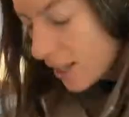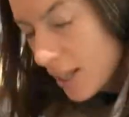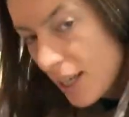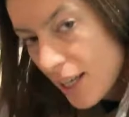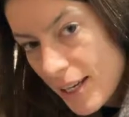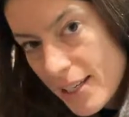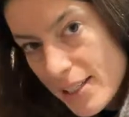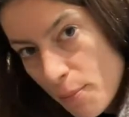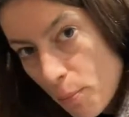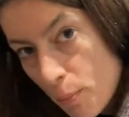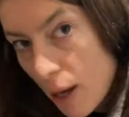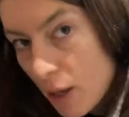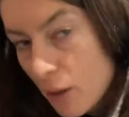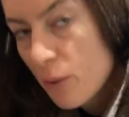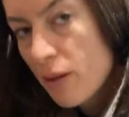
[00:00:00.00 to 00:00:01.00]
is
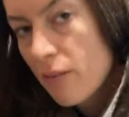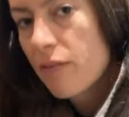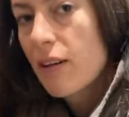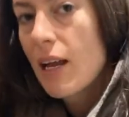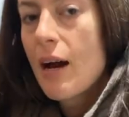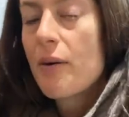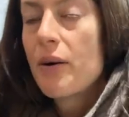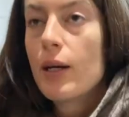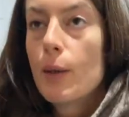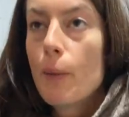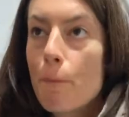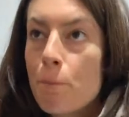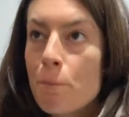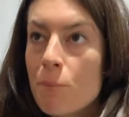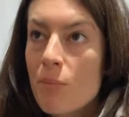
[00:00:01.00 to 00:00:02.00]
buckwheat flour,
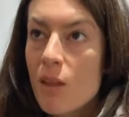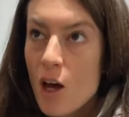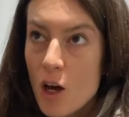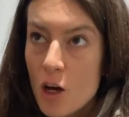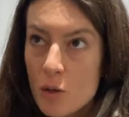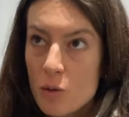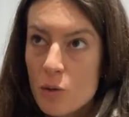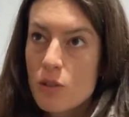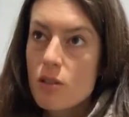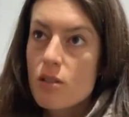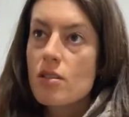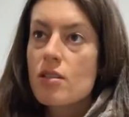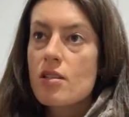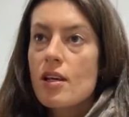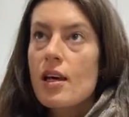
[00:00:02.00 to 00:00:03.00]

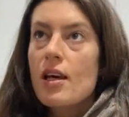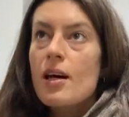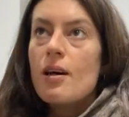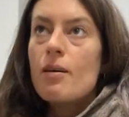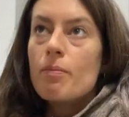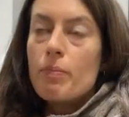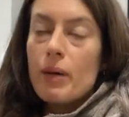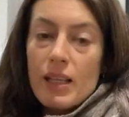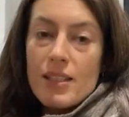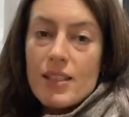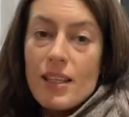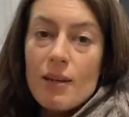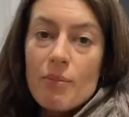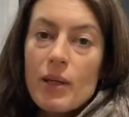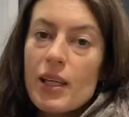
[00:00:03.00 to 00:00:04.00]
oats,
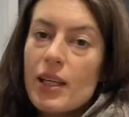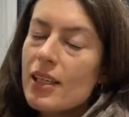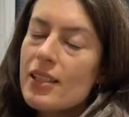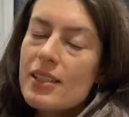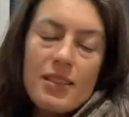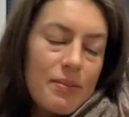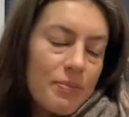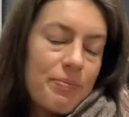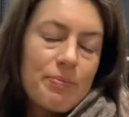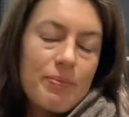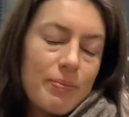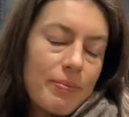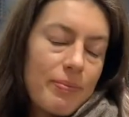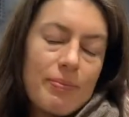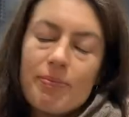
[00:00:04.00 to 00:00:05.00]
butter, because
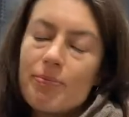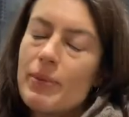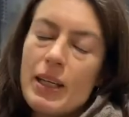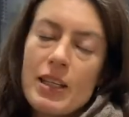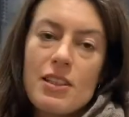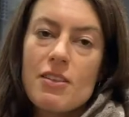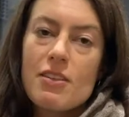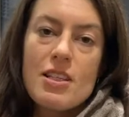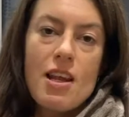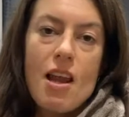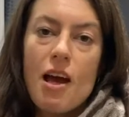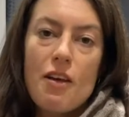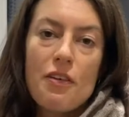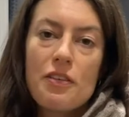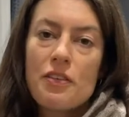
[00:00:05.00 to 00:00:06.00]
butter is
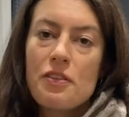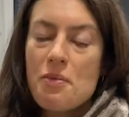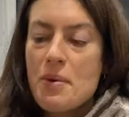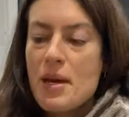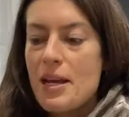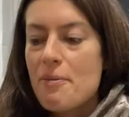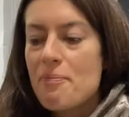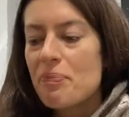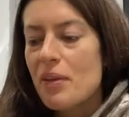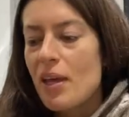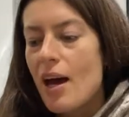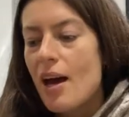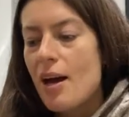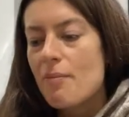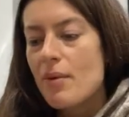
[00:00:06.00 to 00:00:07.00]
life for me,
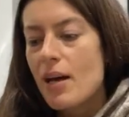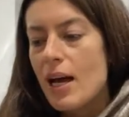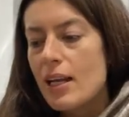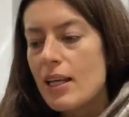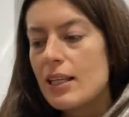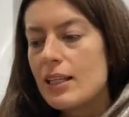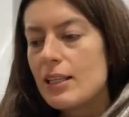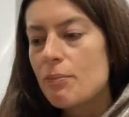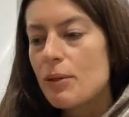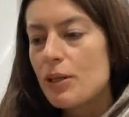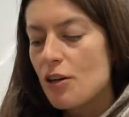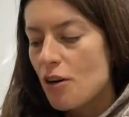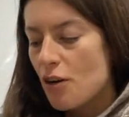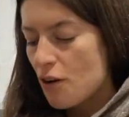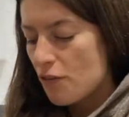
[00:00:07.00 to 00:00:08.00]
um, and a little
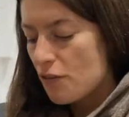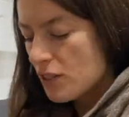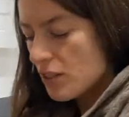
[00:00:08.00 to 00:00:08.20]
bit of